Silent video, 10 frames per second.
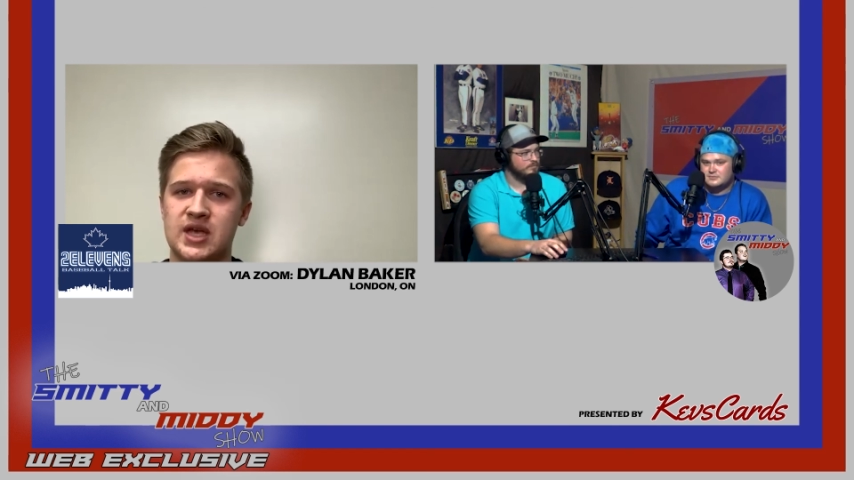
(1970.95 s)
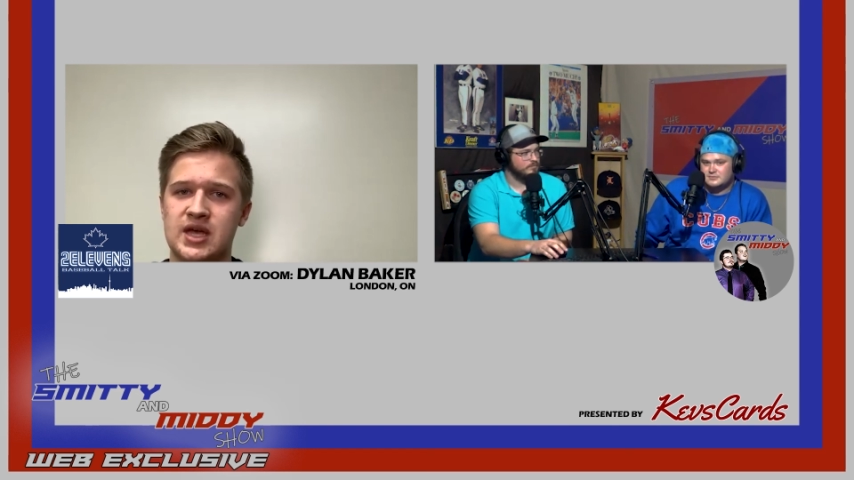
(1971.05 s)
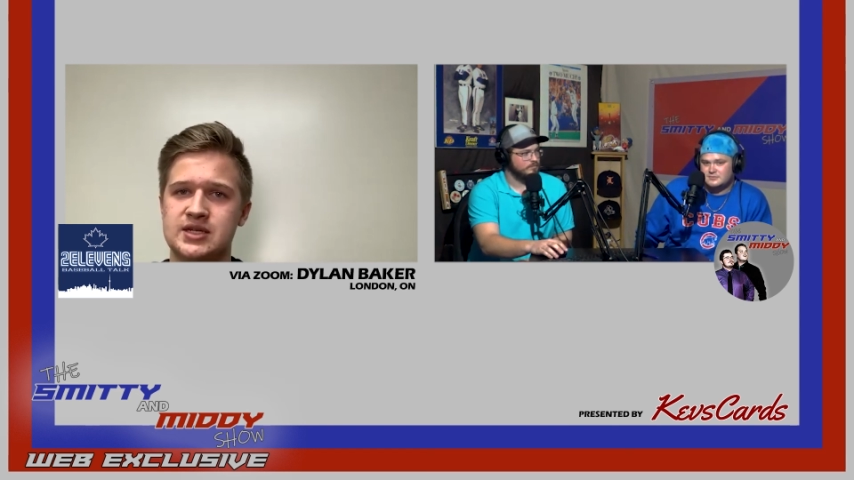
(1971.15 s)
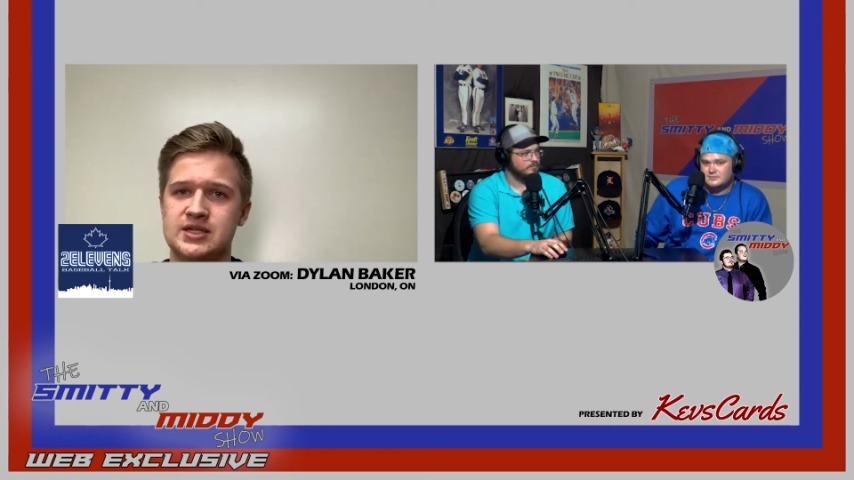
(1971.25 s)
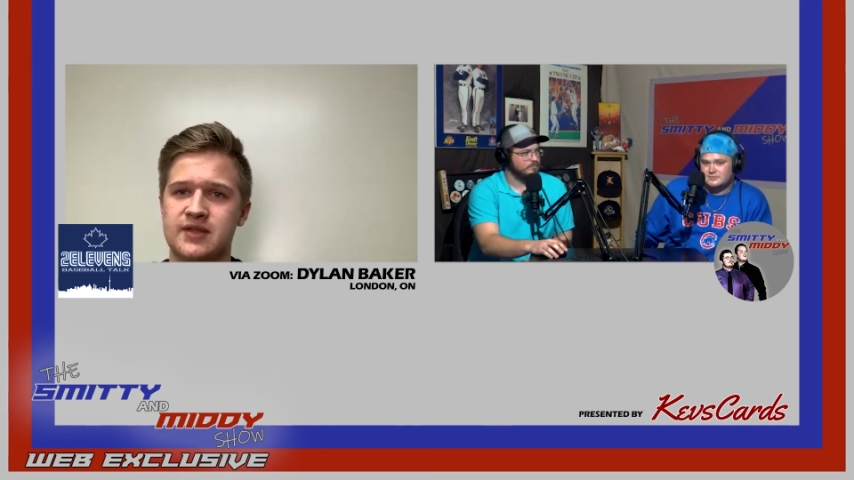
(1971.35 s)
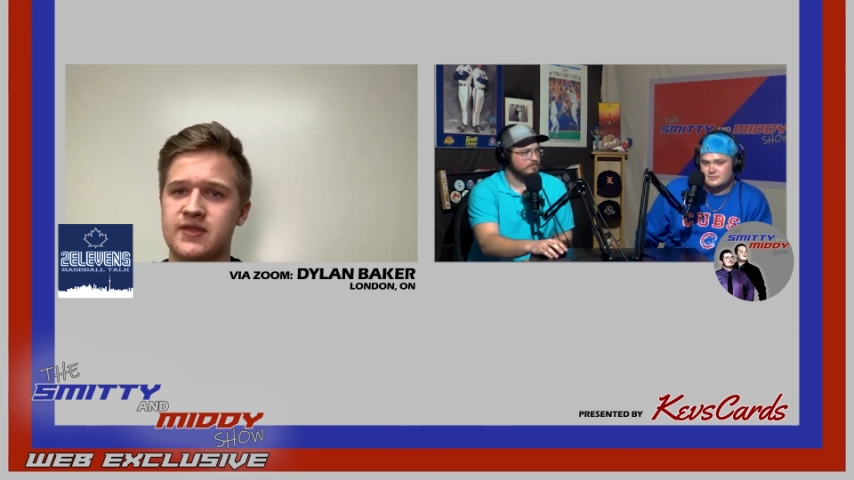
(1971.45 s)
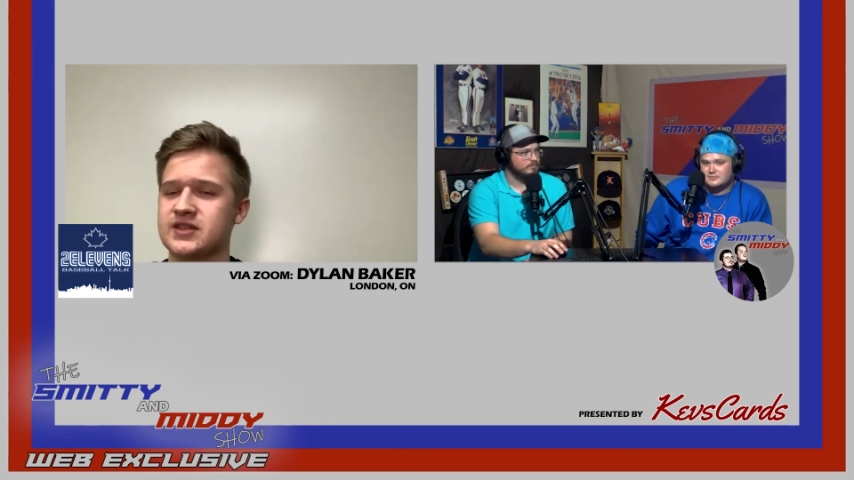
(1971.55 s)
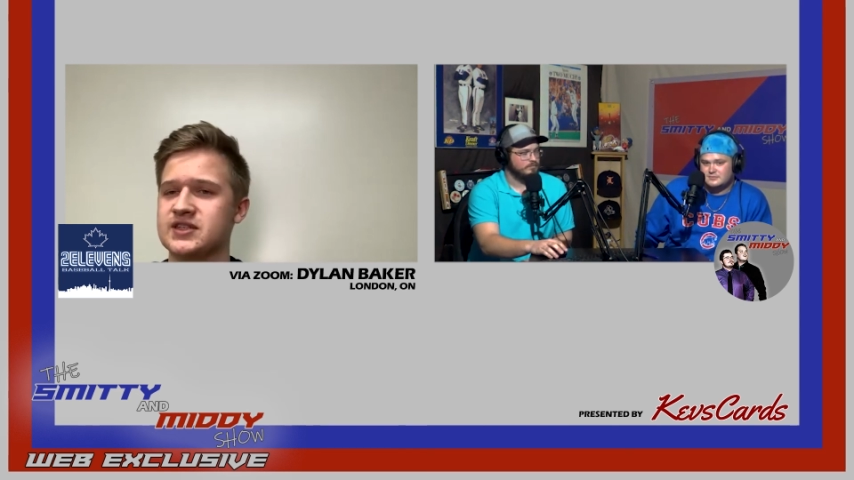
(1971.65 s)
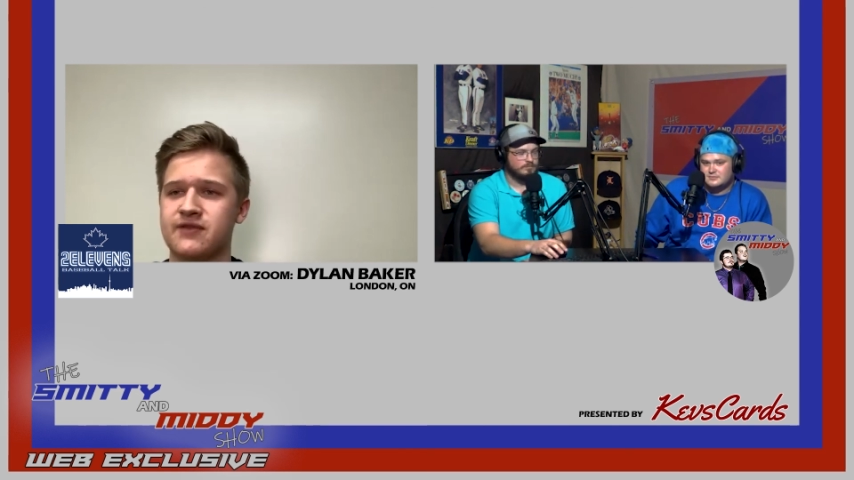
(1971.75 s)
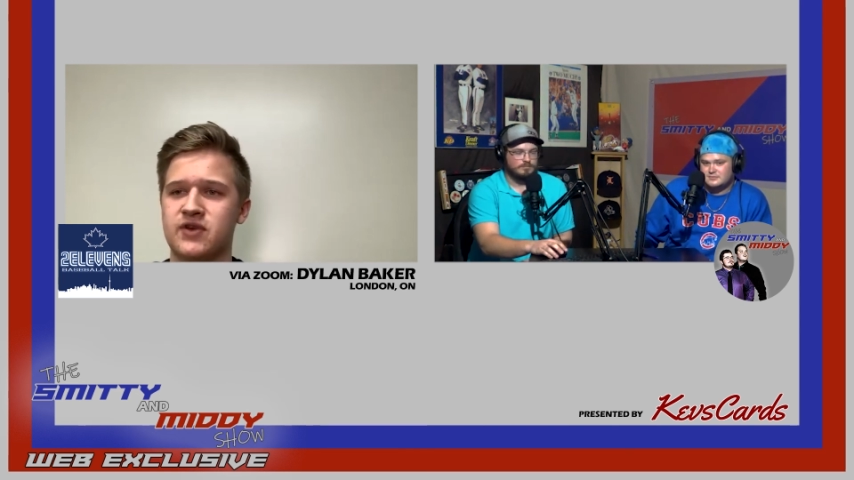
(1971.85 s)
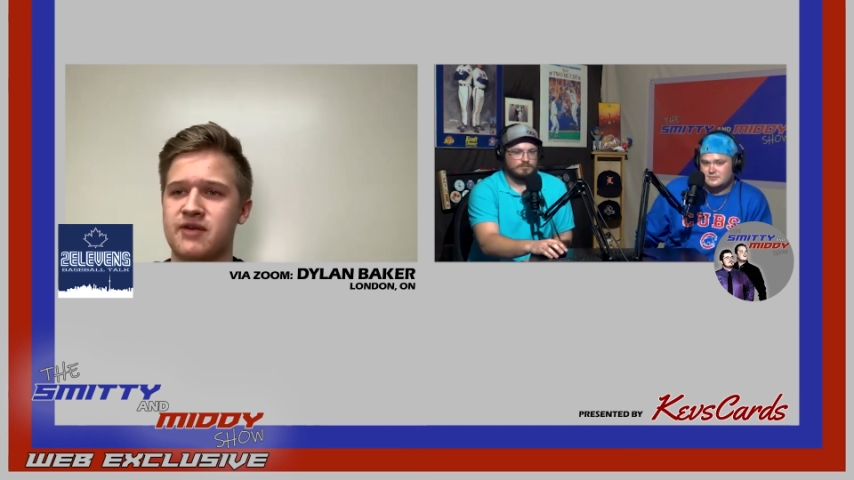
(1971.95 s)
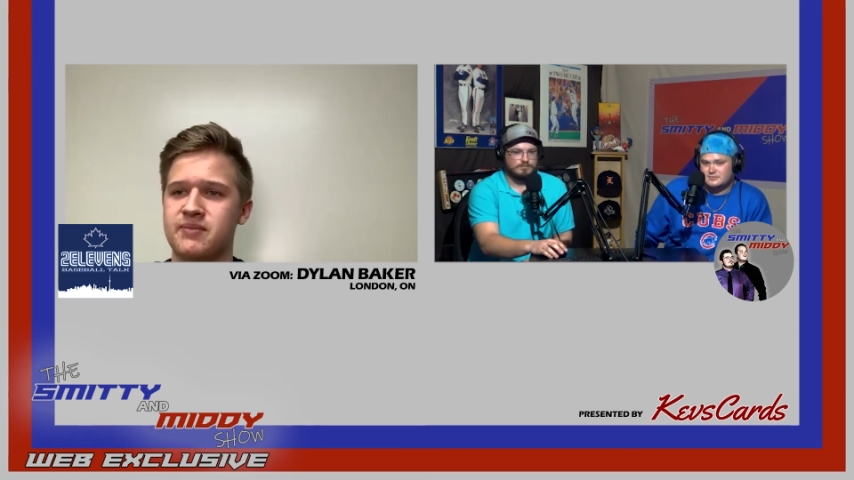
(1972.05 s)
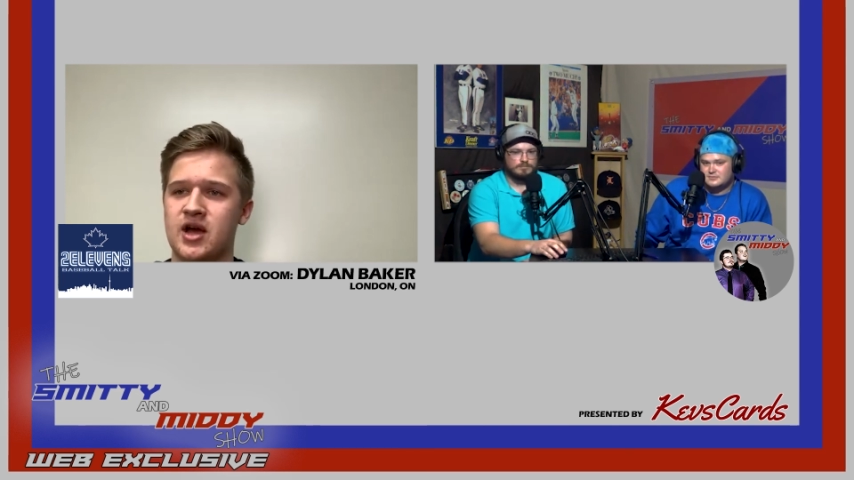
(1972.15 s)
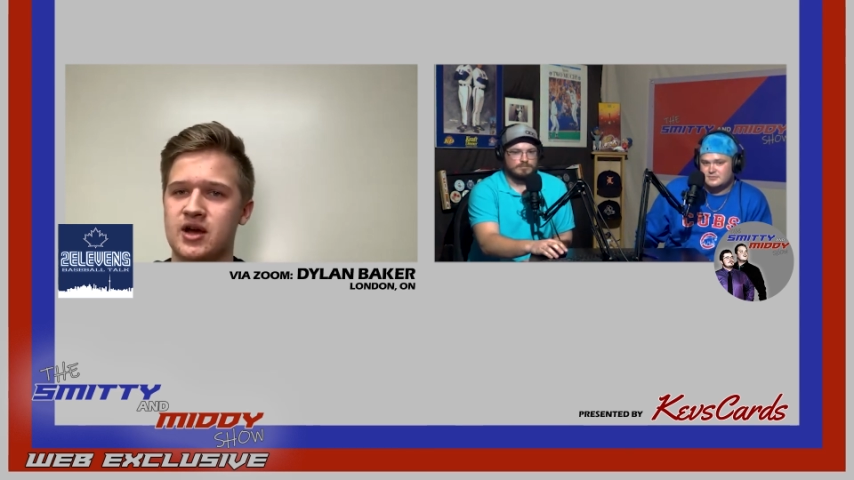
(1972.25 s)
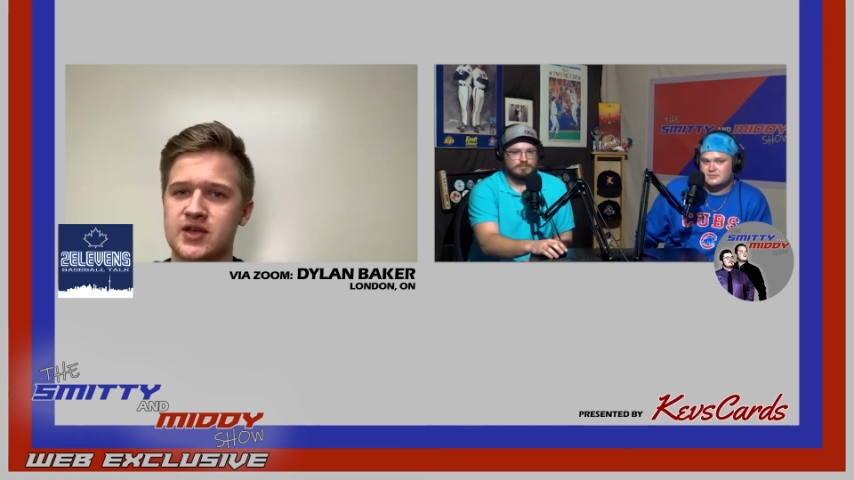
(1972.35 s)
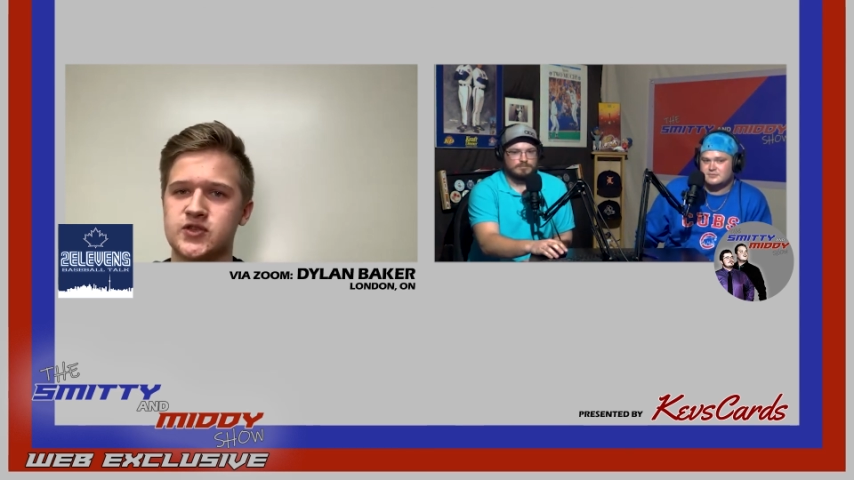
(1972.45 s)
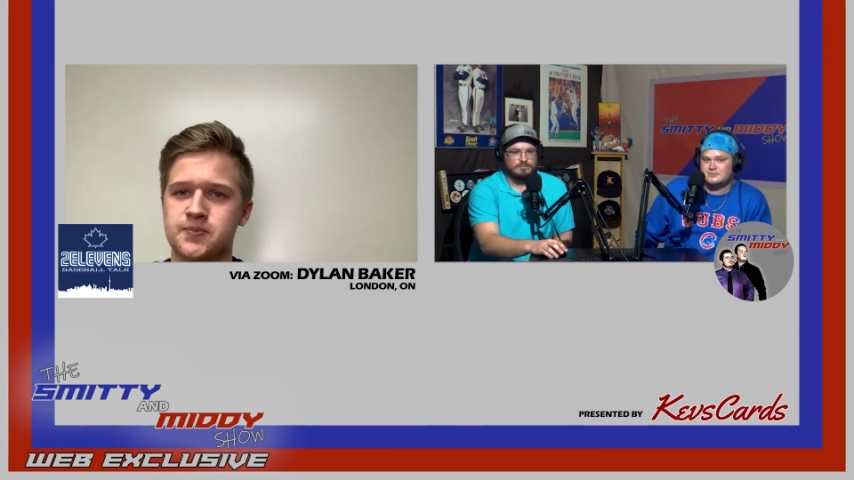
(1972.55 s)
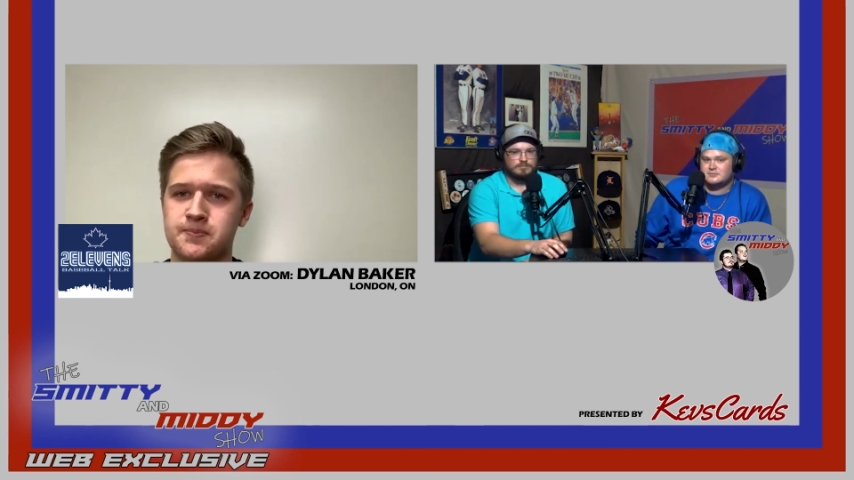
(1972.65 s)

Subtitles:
And thanks again for having me on, guys.